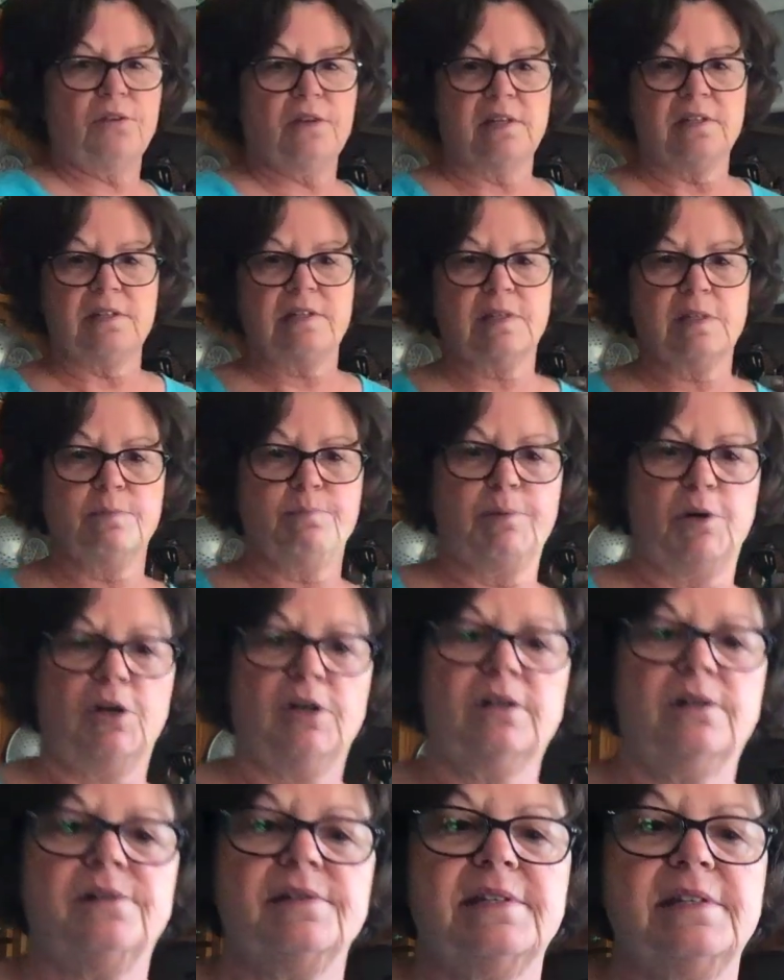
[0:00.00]
that it
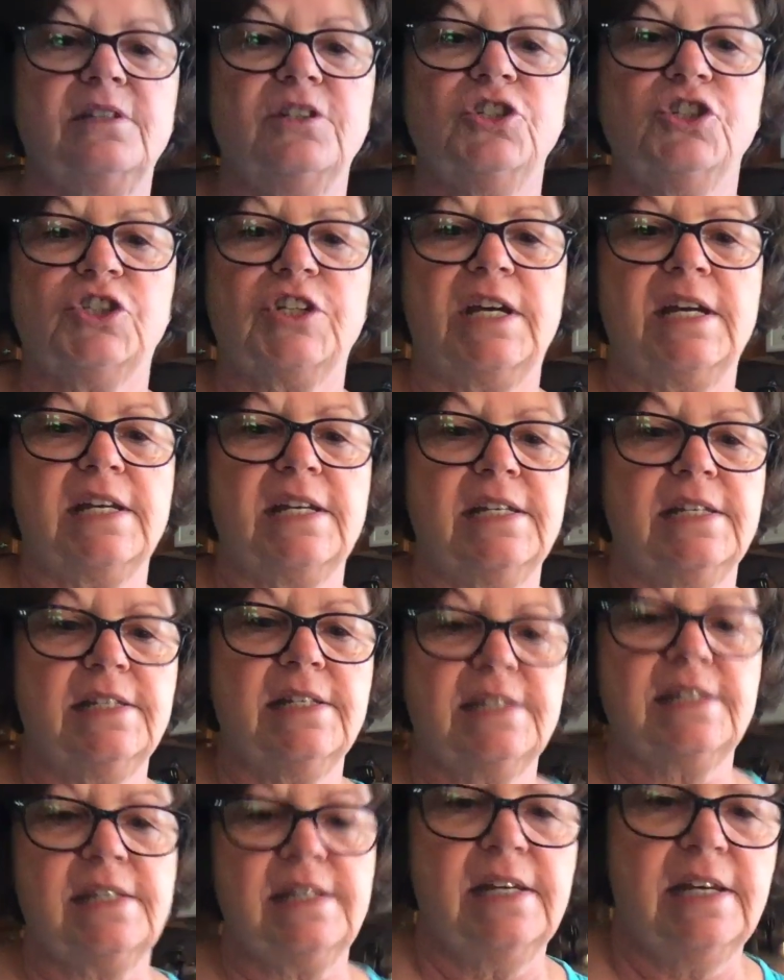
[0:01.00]
sparkles and
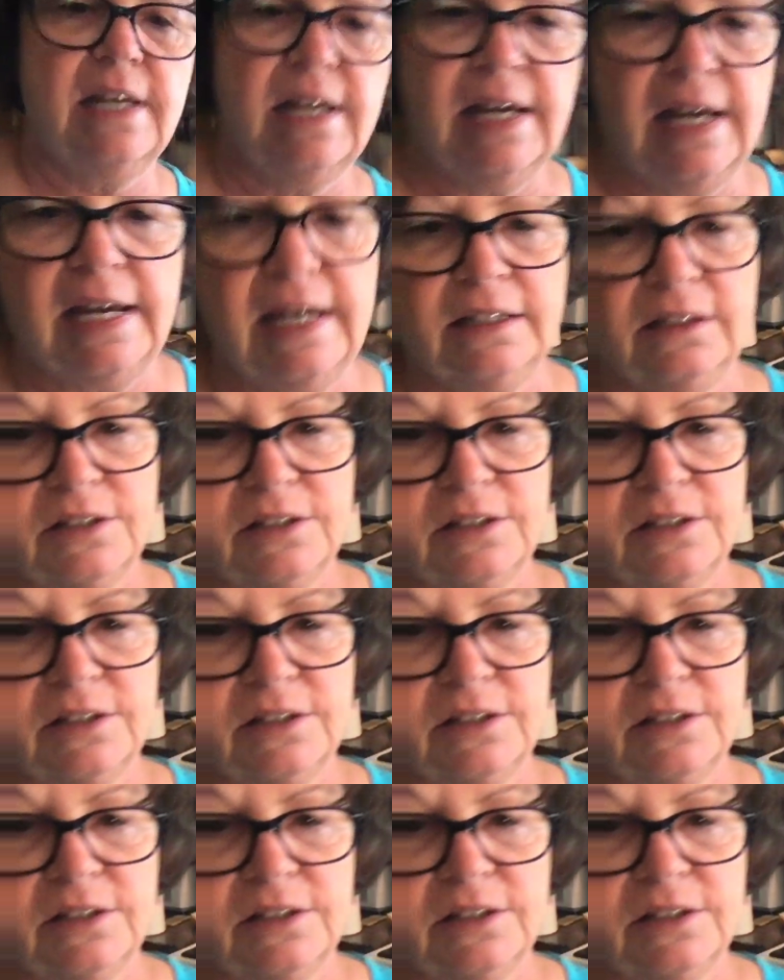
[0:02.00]
shines and